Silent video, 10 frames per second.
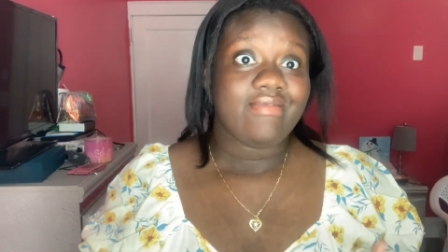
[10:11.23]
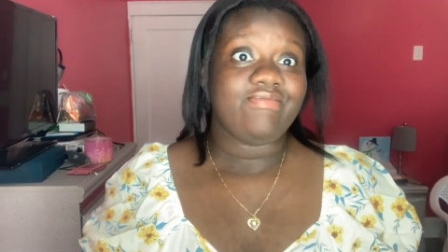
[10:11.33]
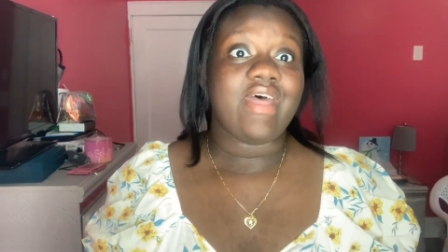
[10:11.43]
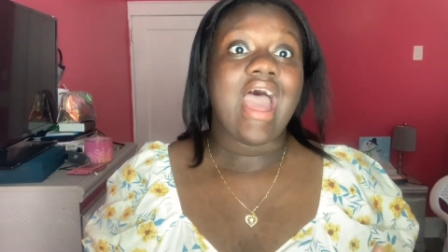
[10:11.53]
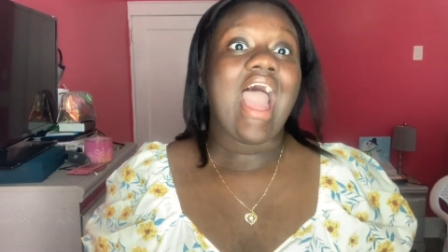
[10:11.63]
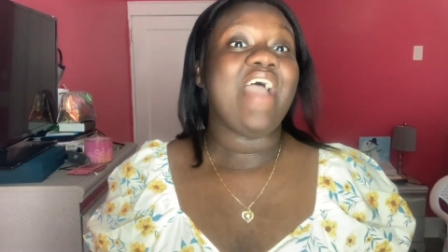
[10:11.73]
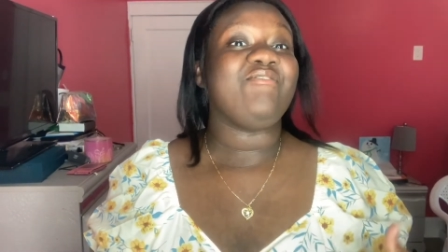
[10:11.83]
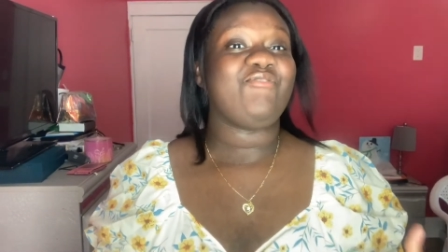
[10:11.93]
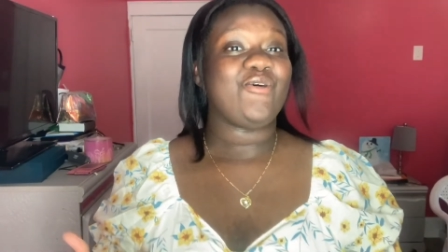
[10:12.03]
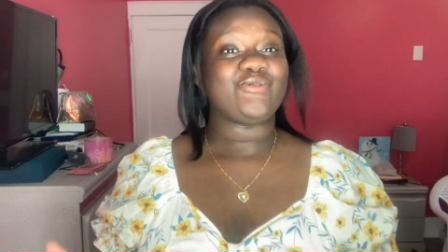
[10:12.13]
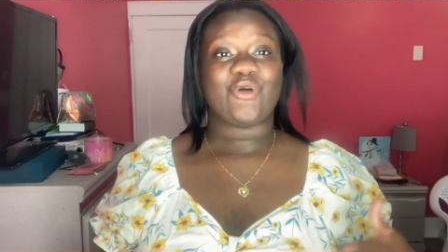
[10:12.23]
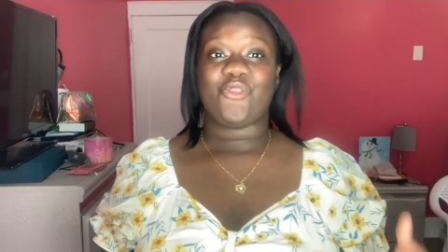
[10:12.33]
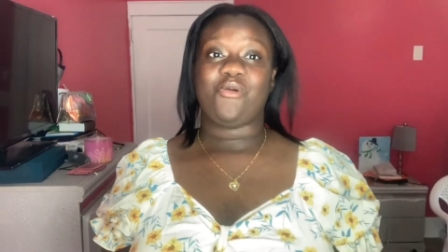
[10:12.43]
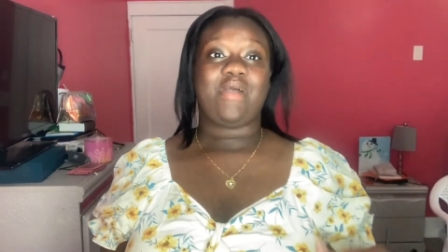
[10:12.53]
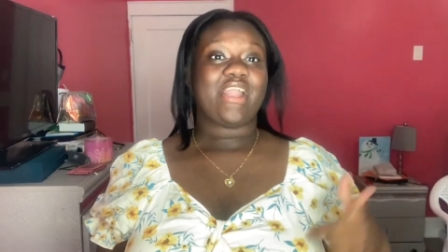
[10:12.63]
that I filmed all
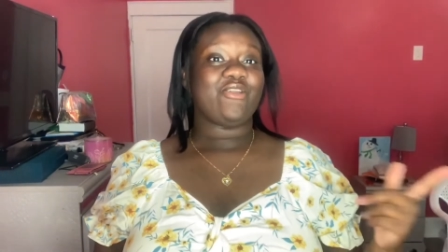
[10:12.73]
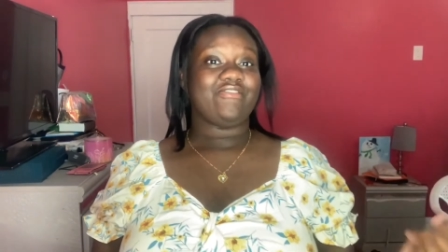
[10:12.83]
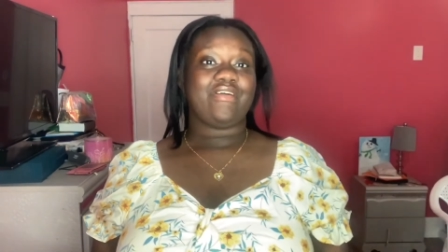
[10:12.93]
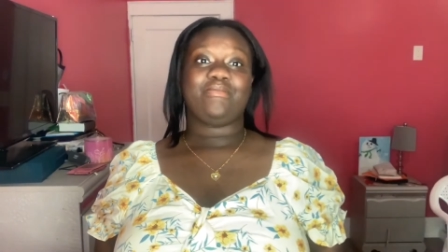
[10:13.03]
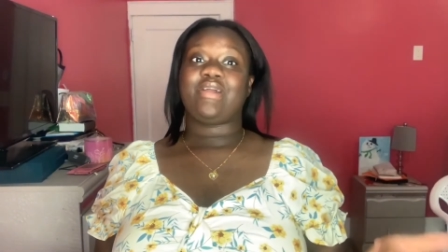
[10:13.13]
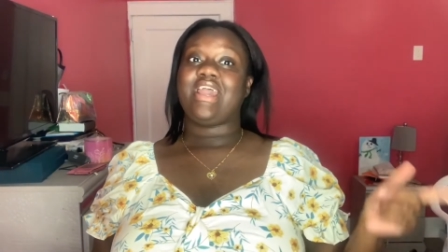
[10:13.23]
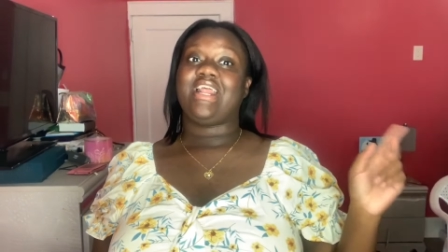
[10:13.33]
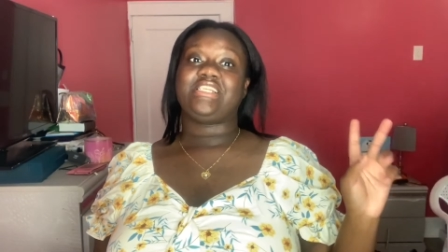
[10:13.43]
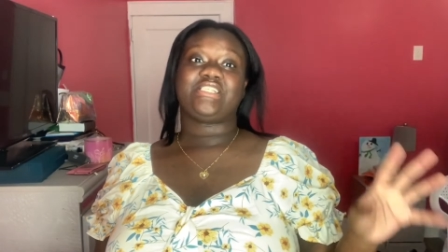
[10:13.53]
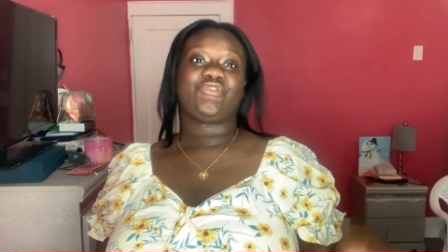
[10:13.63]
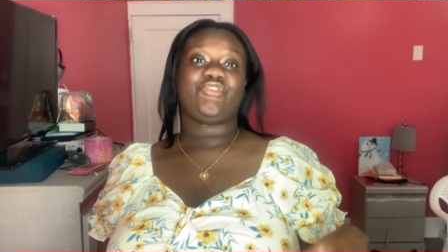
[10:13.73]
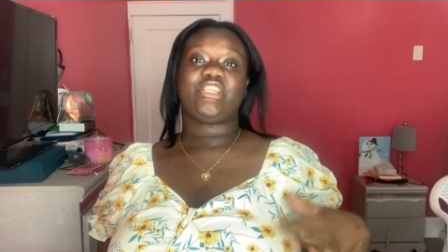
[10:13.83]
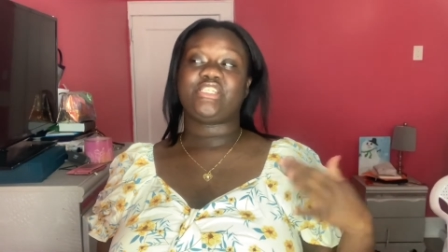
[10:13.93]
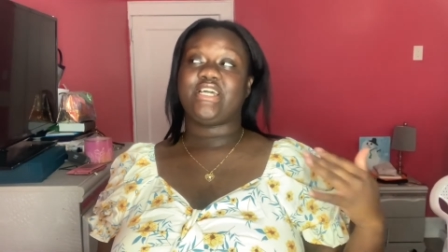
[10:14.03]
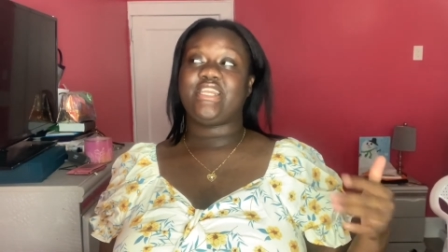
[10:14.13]
the way back in November and I just
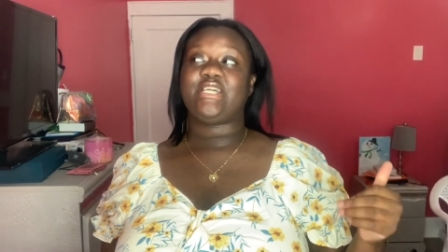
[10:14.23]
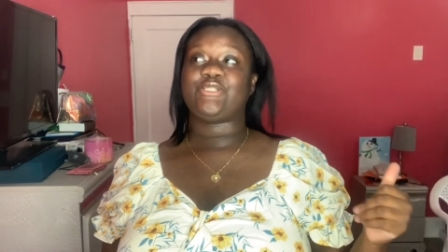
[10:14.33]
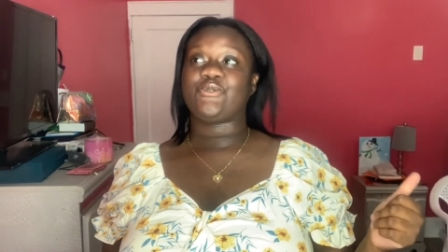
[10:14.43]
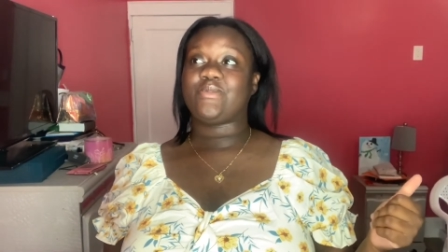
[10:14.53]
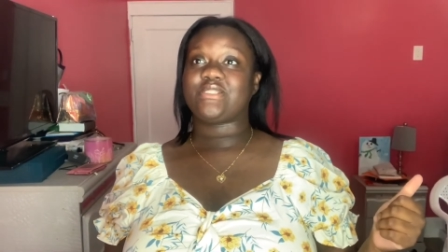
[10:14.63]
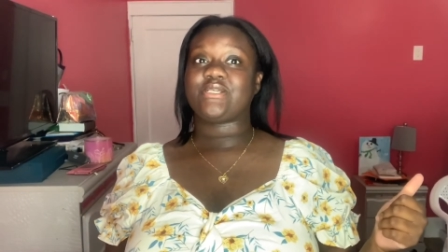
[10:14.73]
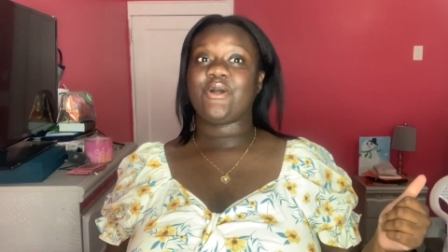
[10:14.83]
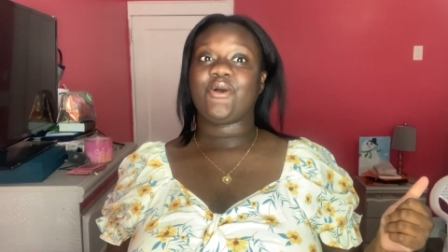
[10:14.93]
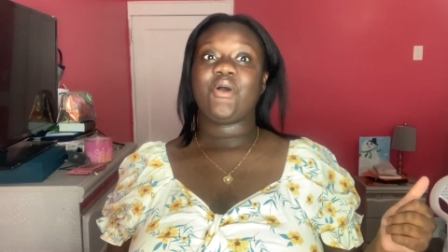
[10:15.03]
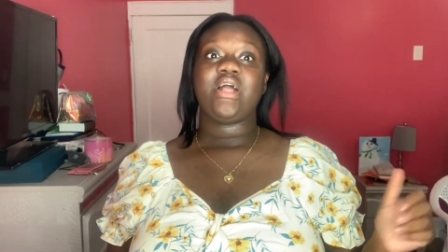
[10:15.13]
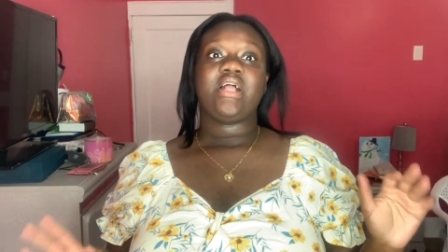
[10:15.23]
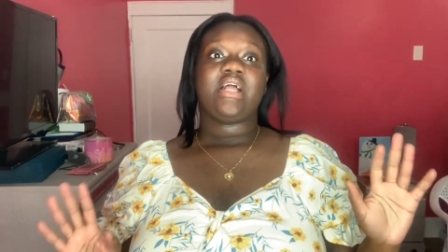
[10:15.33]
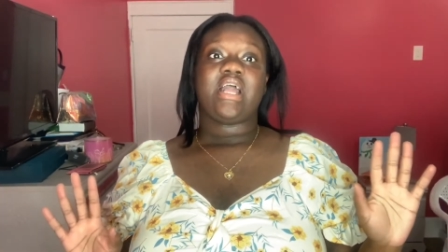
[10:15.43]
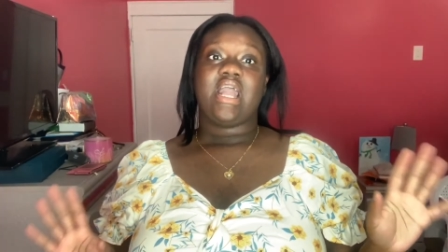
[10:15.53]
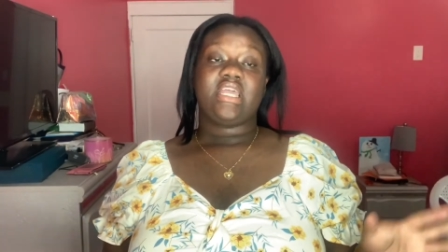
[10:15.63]
finished editing two months ago
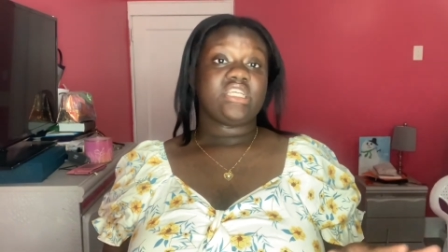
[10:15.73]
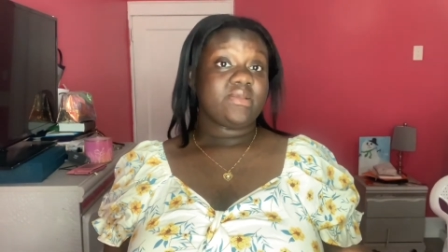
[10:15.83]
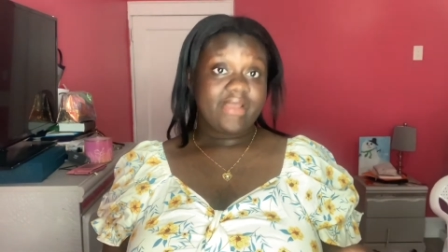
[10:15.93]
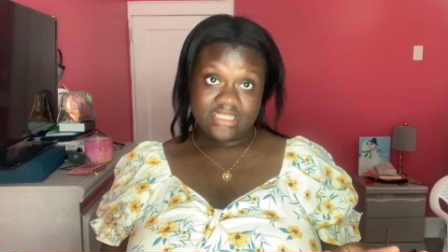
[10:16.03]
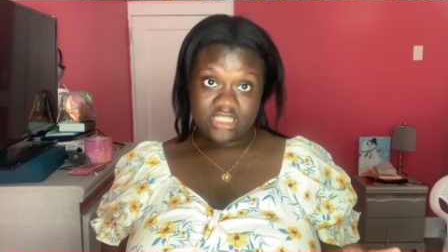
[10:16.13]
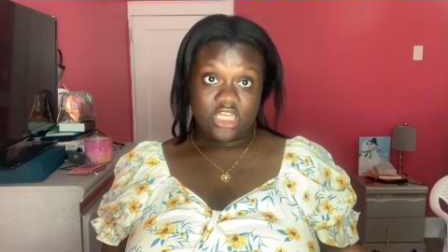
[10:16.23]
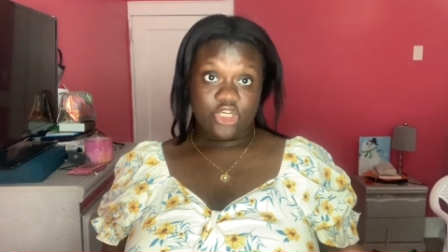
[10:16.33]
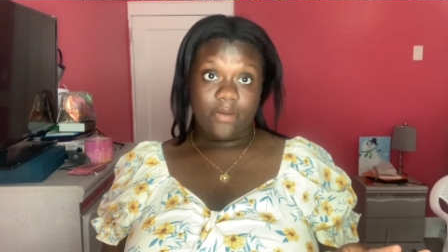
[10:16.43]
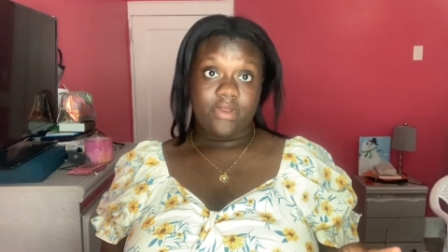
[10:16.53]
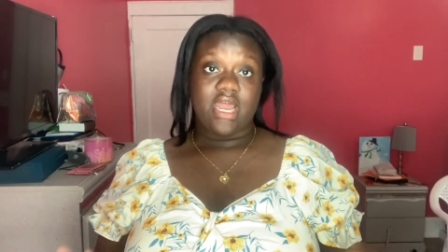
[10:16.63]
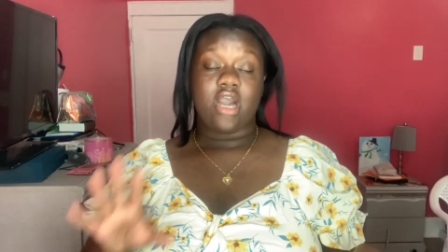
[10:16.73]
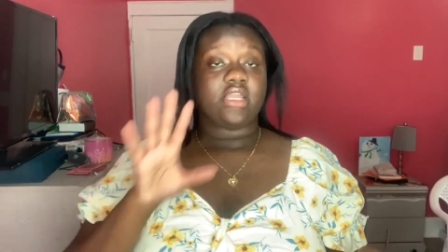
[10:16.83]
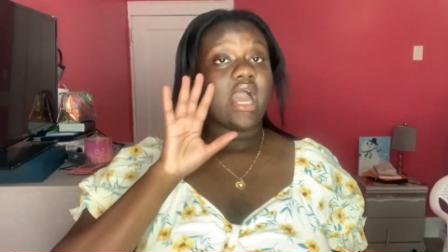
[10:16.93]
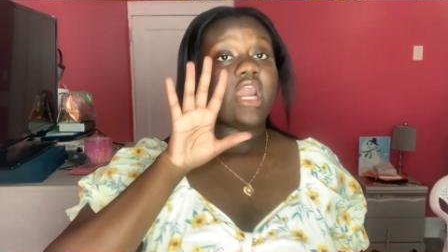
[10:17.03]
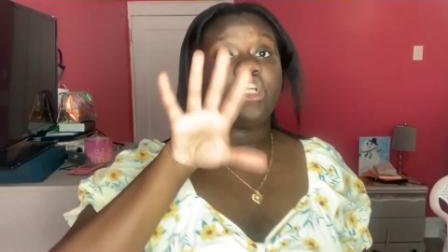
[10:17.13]
it doesn't make sense to drop it now
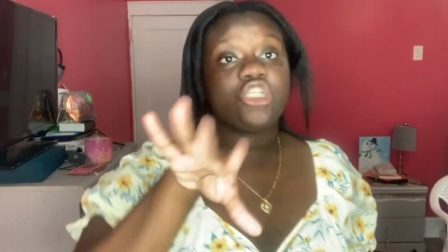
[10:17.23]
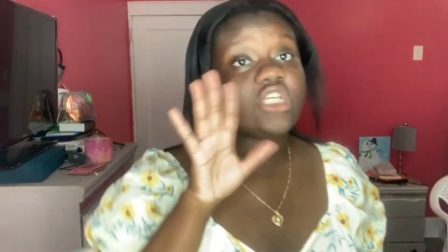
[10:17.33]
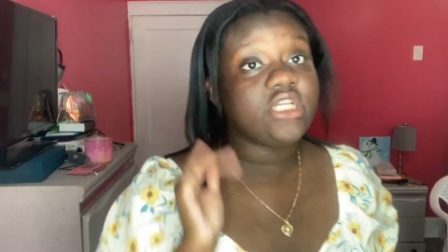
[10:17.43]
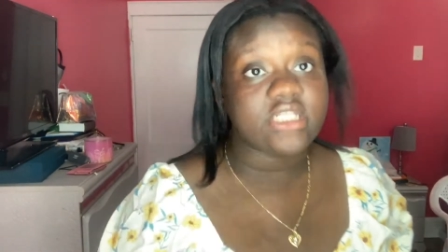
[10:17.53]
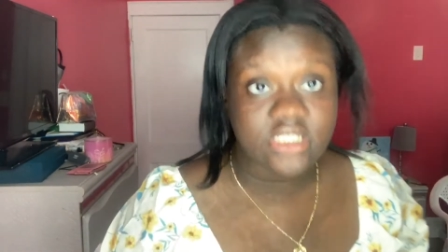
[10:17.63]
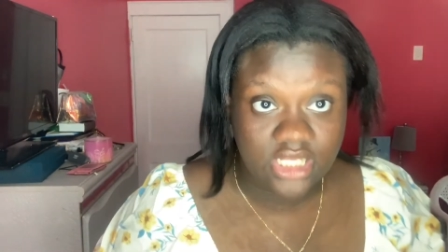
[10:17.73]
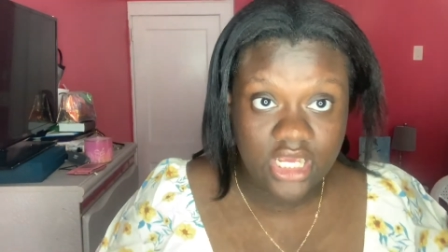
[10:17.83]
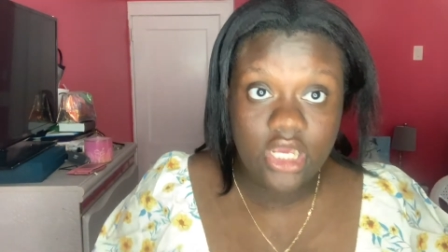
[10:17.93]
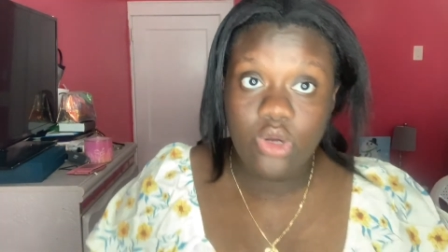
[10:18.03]
y'all are just gonna see it